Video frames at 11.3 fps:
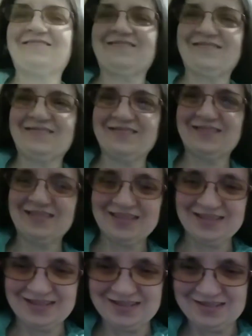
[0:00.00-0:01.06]

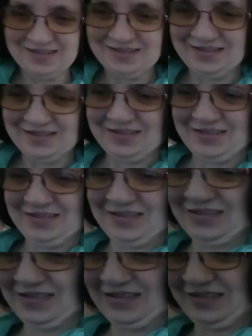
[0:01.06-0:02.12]

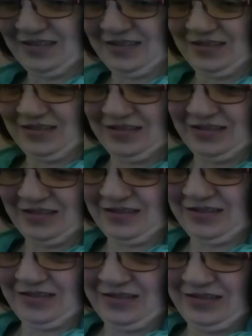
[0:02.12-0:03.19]

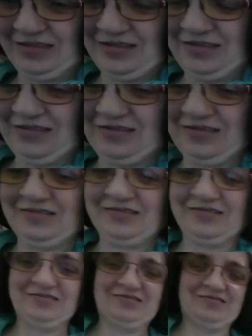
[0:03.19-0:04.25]
(no one is talking)